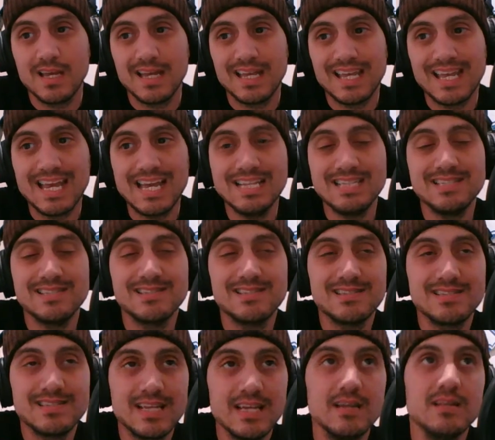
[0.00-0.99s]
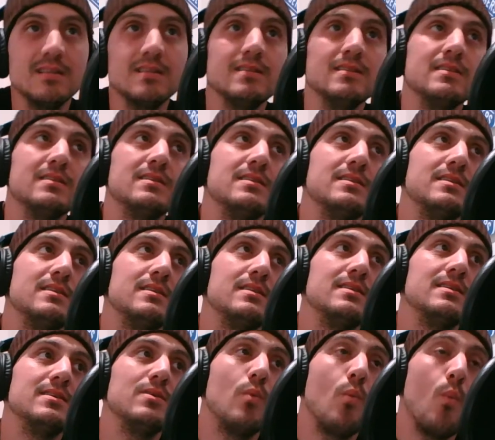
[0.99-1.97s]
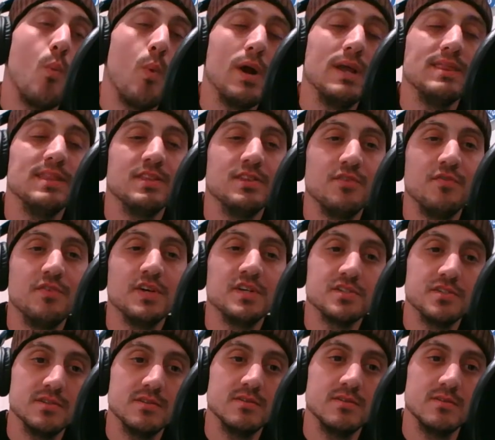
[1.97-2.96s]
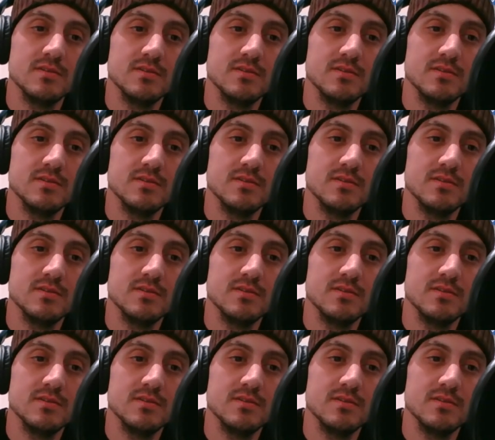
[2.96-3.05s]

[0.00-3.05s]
can still win the division.